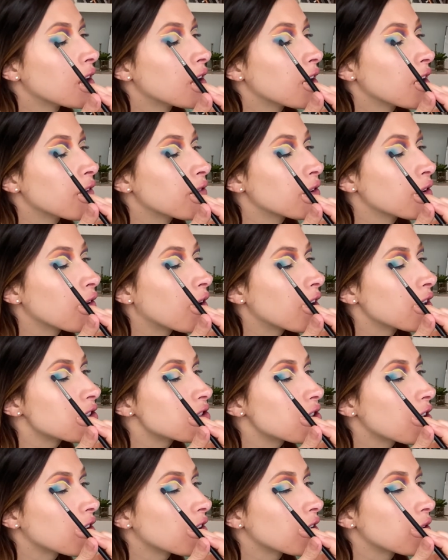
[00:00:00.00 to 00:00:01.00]
if you are
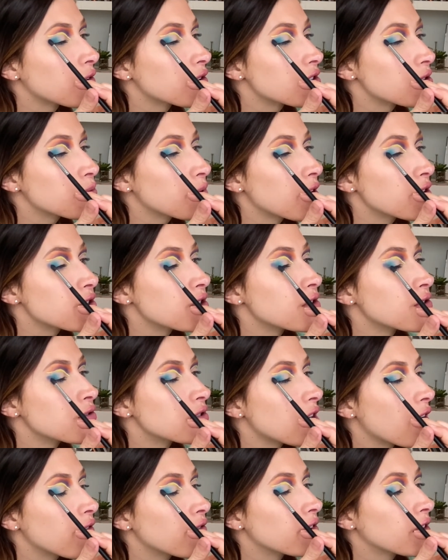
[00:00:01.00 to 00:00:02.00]
struggling with depression, you
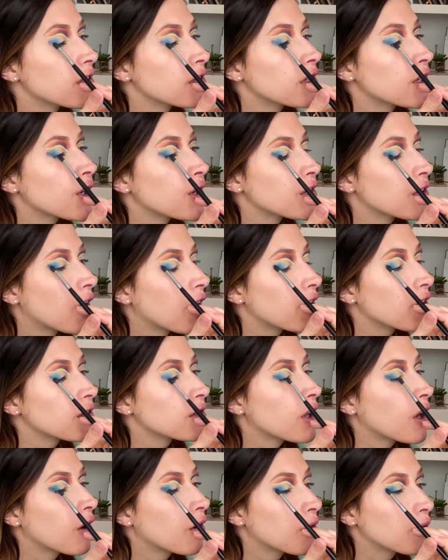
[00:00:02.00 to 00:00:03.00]
definitely are not
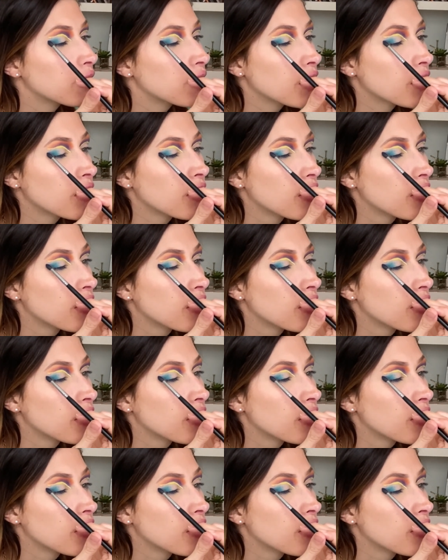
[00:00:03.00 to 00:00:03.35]
alone.